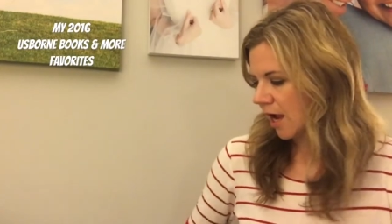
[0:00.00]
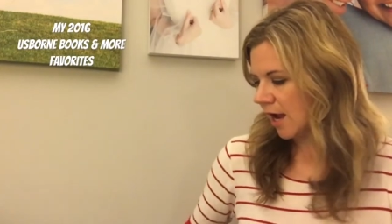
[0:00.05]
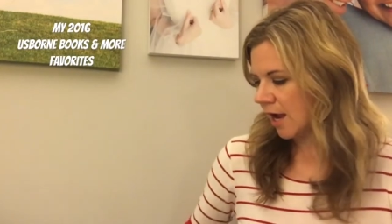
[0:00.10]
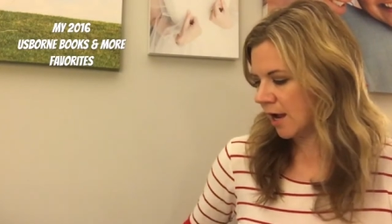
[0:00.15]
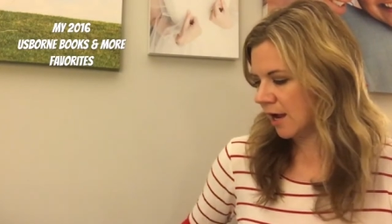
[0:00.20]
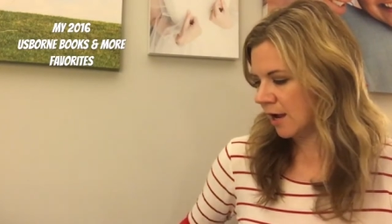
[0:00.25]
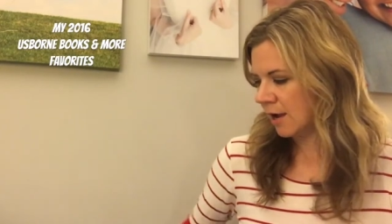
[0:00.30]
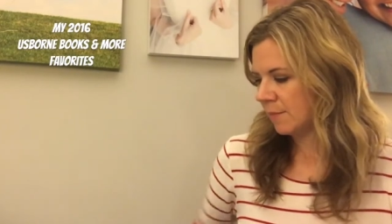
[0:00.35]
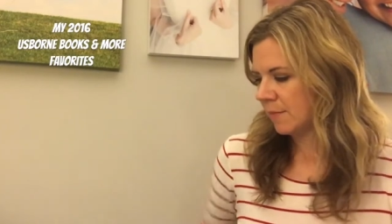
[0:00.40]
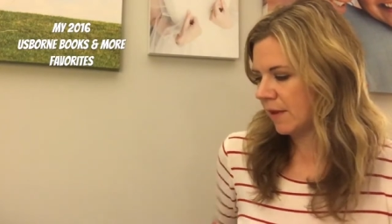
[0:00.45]

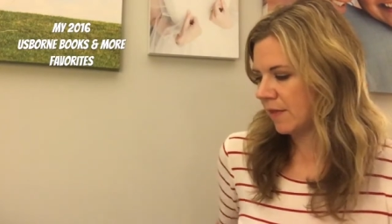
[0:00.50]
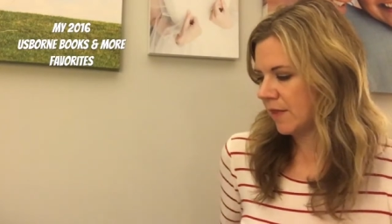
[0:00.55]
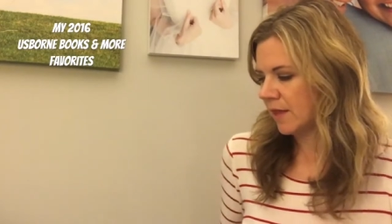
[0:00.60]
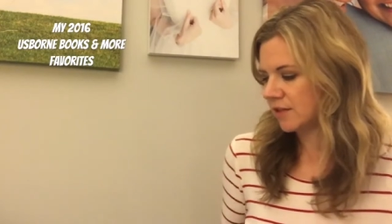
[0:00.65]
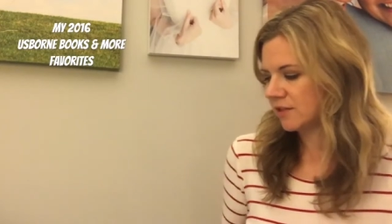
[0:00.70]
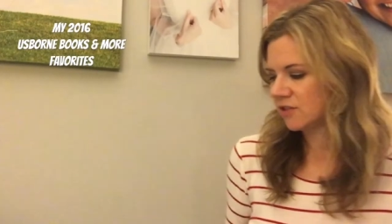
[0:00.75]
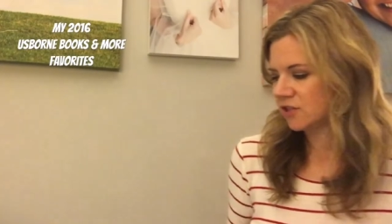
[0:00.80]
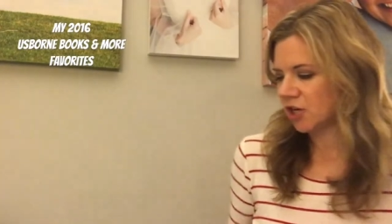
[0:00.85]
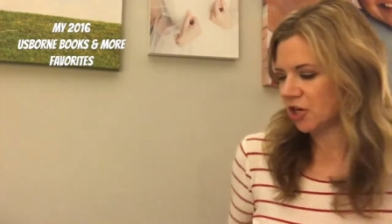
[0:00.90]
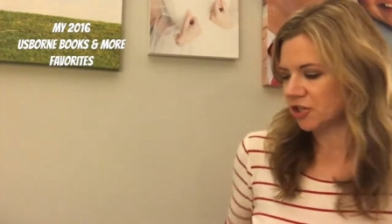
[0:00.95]
And
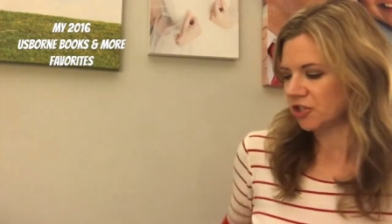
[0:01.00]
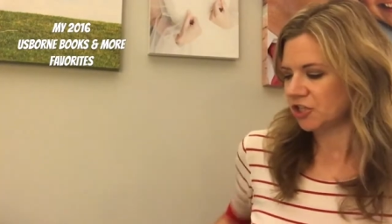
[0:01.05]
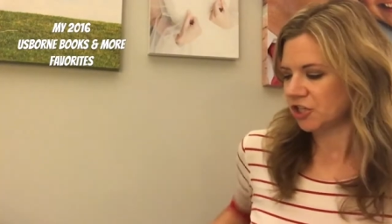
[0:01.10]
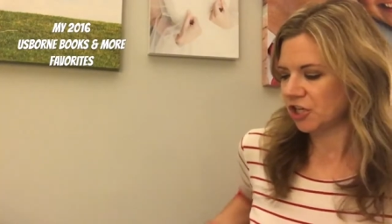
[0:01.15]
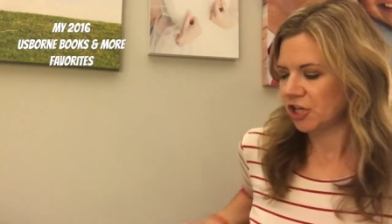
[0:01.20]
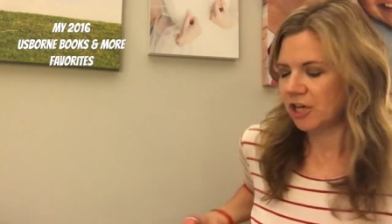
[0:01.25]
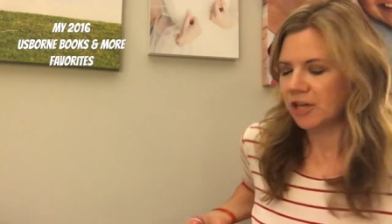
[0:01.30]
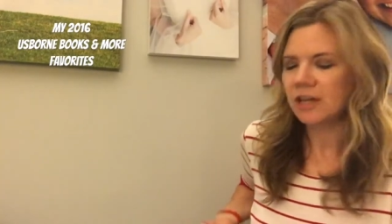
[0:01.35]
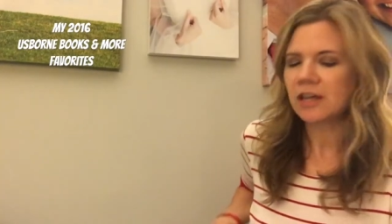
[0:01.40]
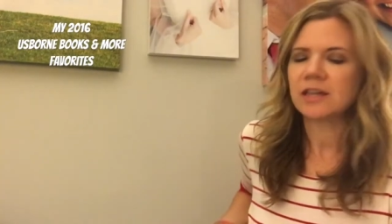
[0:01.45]
then Start to
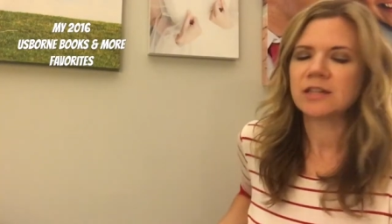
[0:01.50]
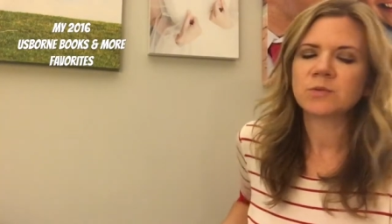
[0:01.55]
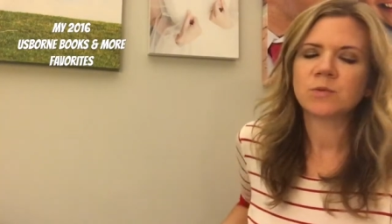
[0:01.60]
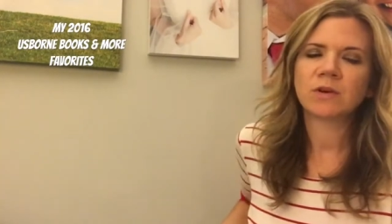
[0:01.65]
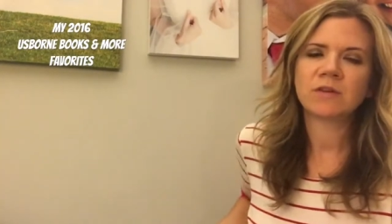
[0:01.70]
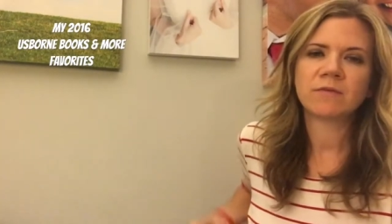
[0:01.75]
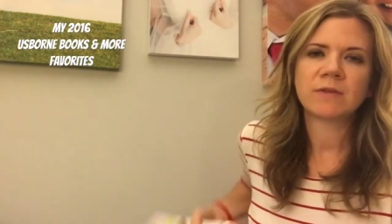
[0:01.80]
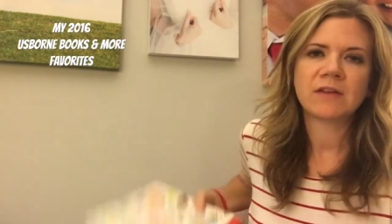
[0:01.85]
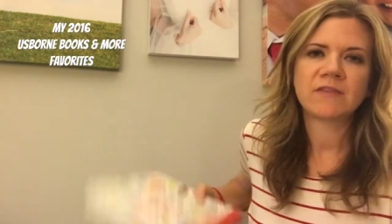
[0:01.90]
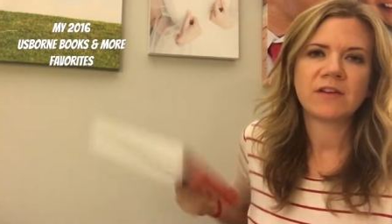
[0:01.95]
Cook is one
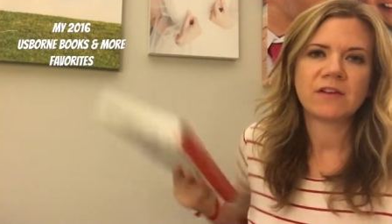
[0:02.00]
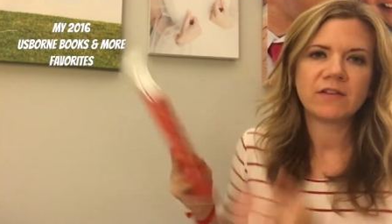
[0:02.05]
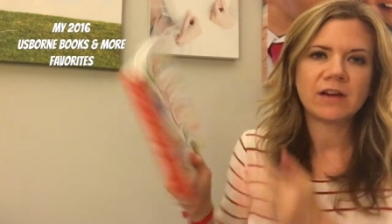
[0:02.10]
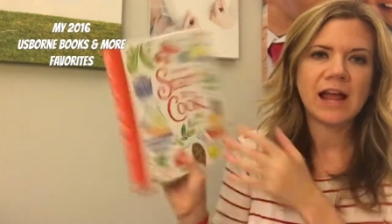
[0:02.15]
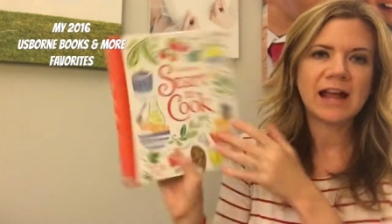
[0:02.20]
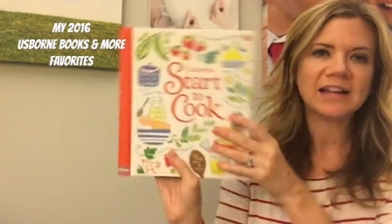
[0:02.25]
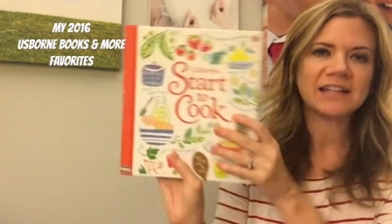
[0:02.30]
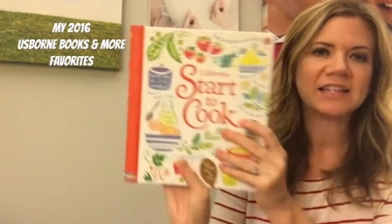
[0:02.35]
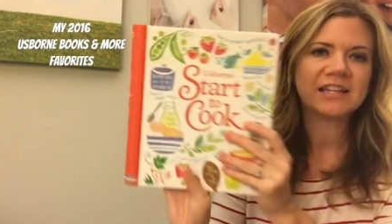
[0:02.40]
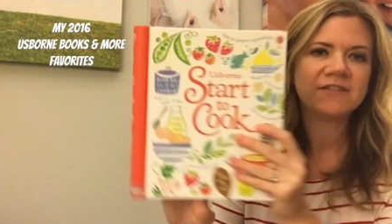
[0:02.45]
of my favorite
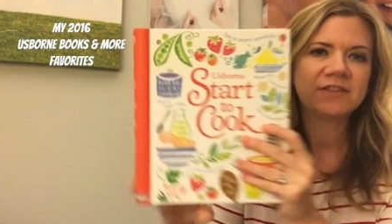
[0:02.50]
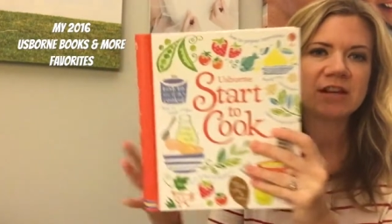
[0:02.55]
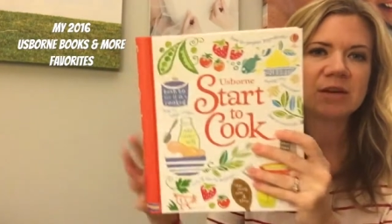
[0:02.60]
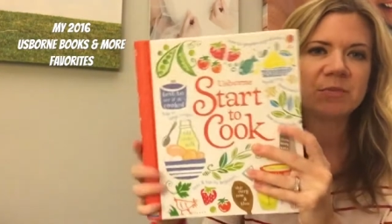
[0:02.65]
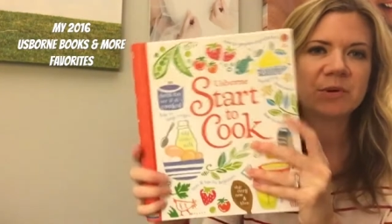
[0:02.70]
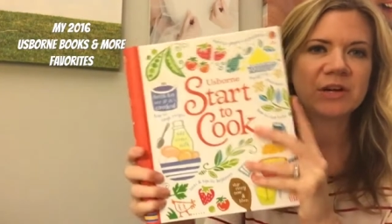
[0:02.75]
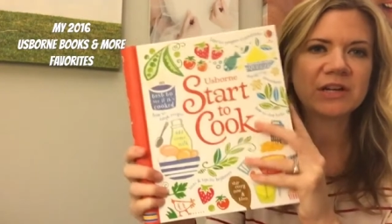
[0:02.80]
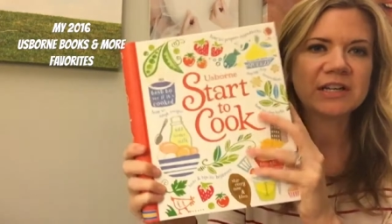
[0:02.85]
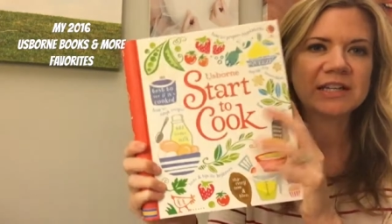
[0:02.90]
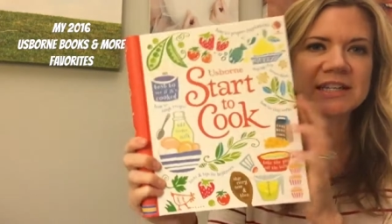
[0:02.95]
activity
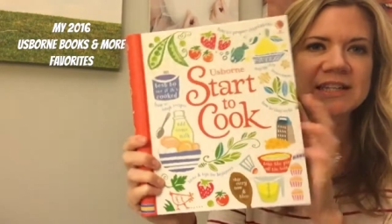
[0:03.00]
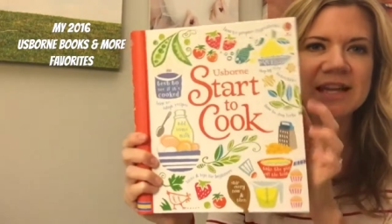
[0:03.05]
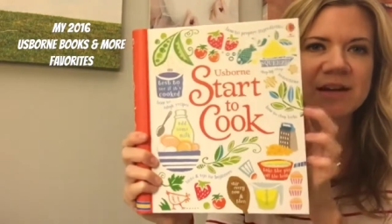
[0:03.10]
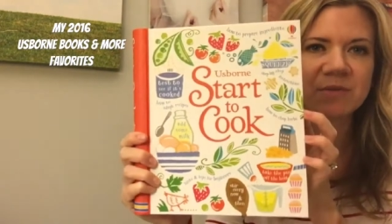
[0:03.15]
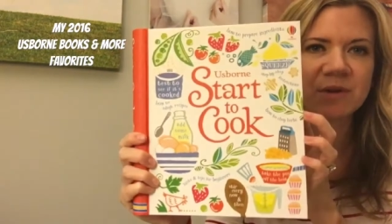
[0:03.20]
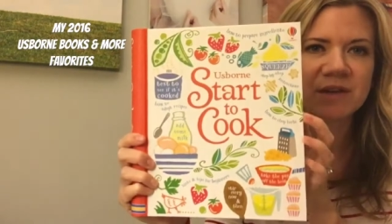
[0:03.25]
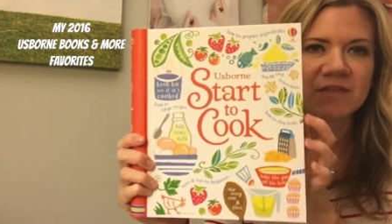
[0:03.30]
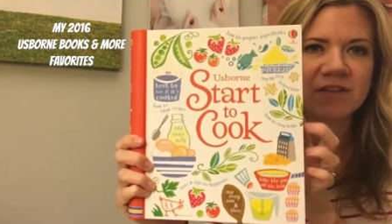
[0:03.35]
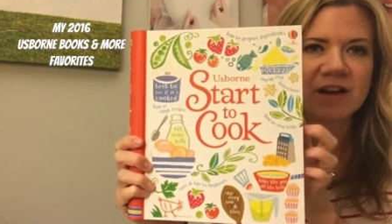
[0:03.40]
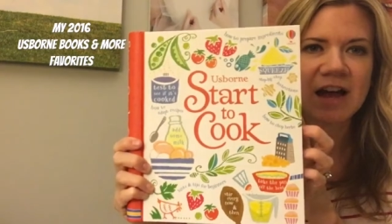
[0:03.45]
books that
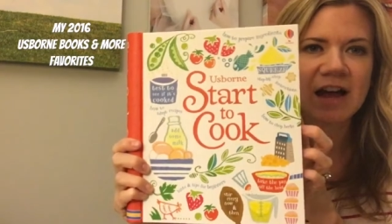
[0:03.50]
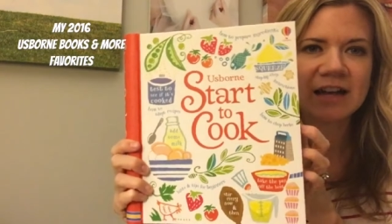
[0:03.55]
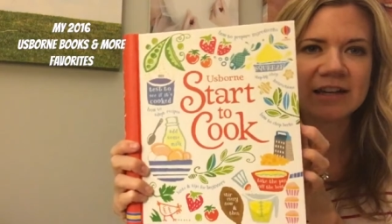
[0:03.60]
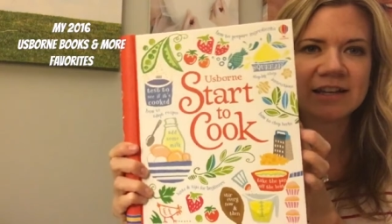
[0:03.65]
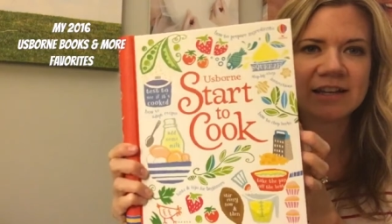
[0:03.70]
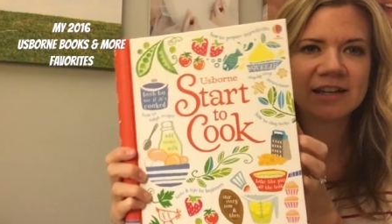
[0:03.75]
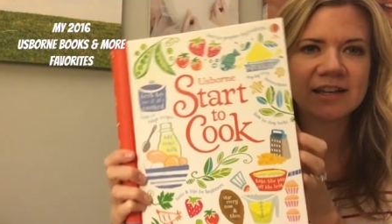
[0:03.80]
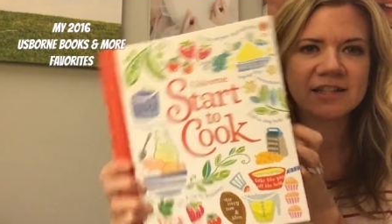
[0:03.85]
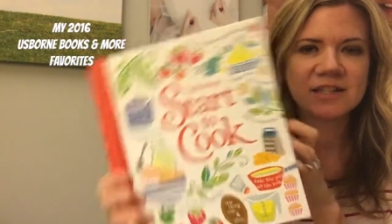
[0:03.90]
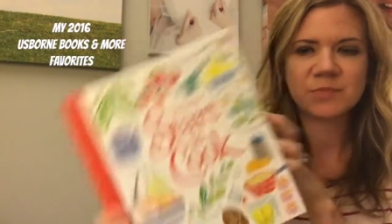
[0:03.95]
we've
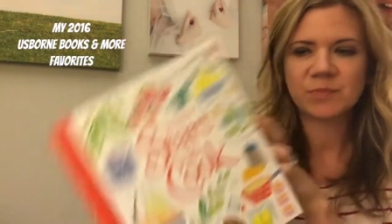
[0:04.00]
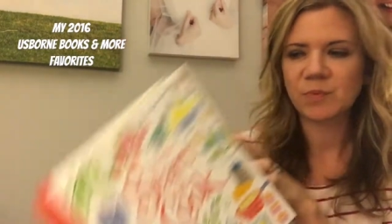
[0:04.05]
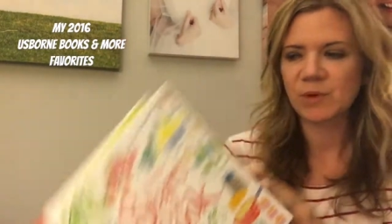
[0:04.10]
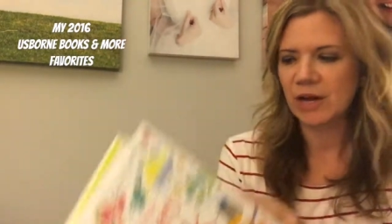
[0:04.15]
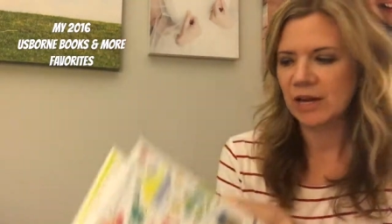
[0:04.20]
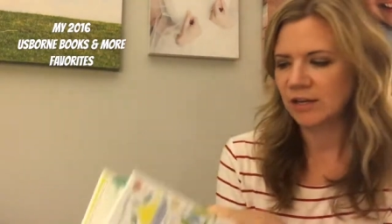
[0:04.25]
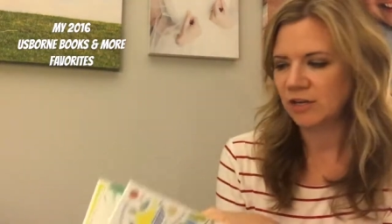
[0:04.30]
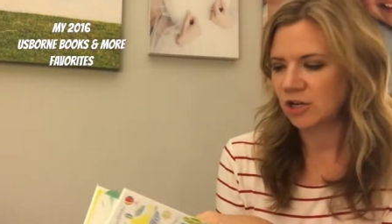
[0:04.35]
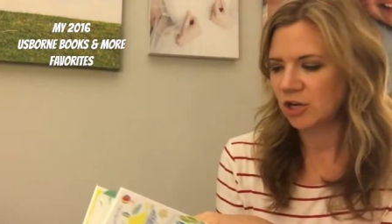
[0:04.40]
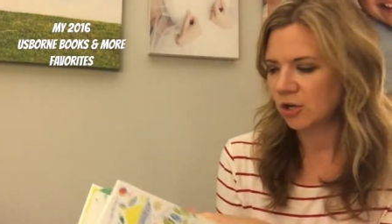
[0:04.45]
gotten. That's
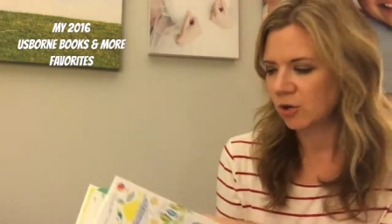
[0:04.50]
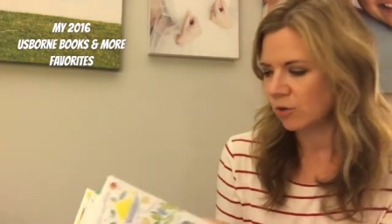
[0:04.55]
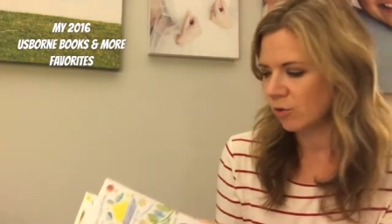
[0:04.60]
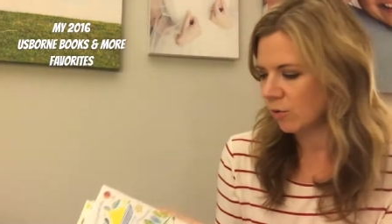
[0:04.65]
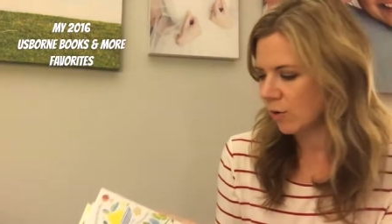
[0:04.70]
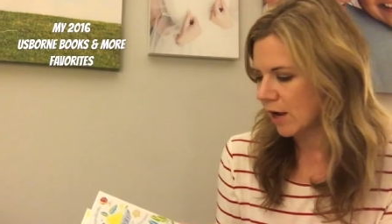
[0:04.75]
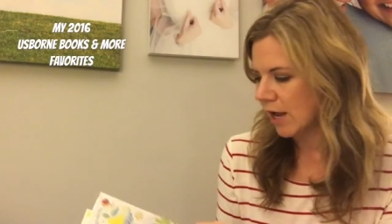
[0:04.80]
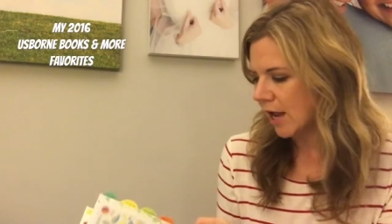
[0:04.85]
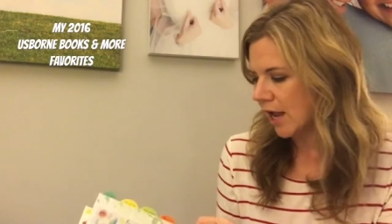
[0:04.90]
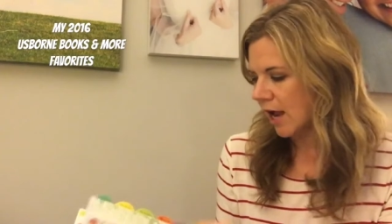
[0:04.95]
brand new.